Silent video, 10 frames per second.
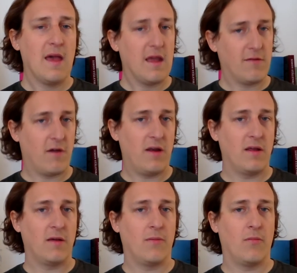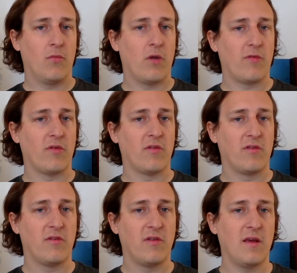in writing, we have to
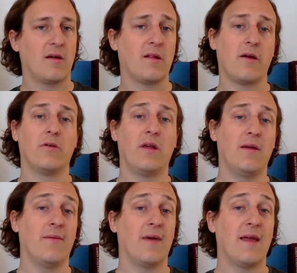seek clarity